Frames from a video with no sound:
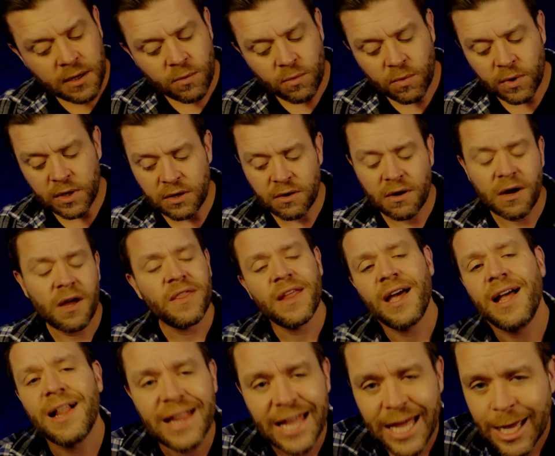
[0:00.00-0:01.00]
When you're on
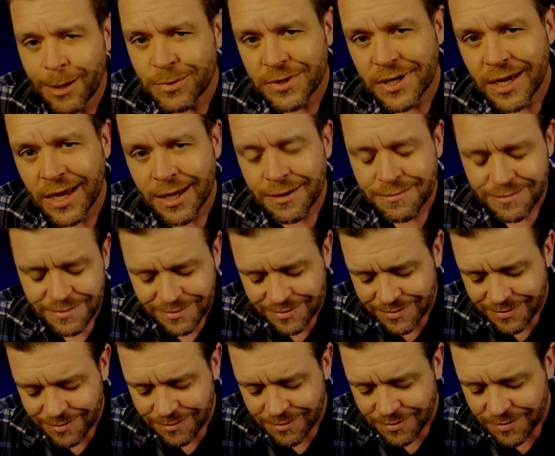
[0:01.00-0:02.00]
that laptop
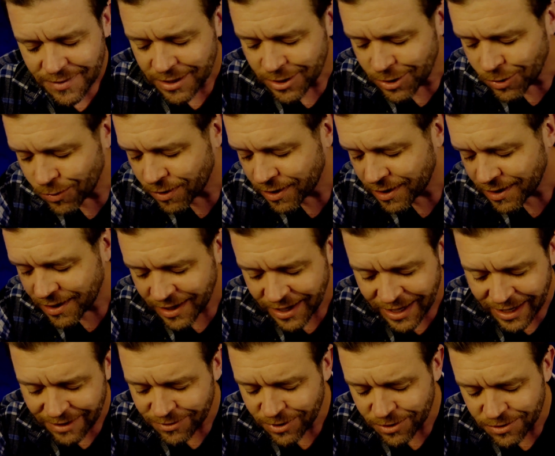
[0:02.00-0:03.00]
and you want to
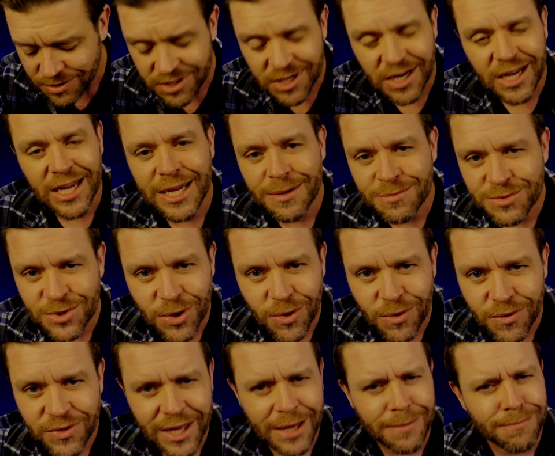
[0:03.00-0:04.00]
have your jams
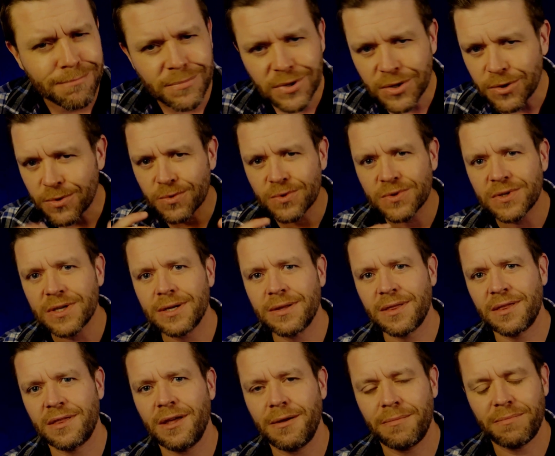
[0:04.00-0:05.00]
going, that music
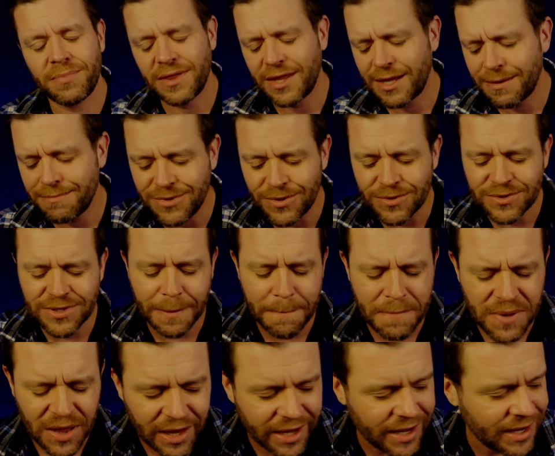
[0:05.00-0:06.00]
thumping, that music
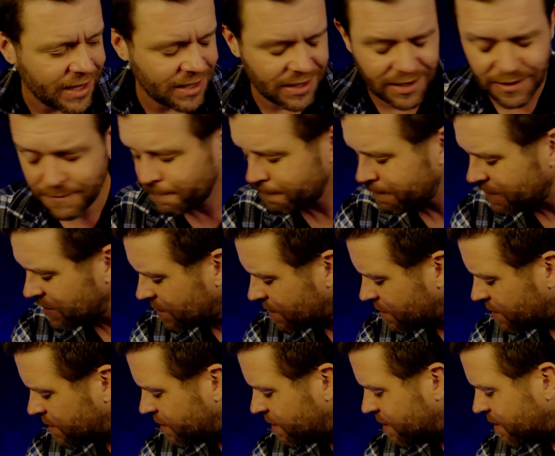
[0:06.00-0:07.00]
playing,
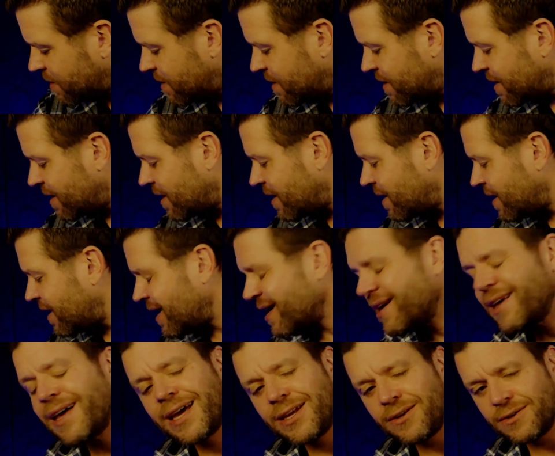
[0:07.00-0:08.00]
I
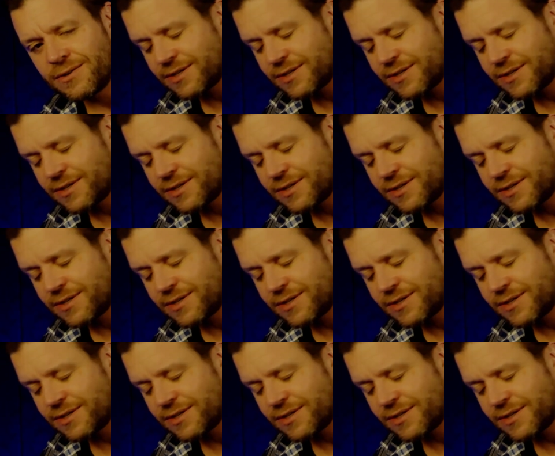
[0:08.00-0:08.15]
got you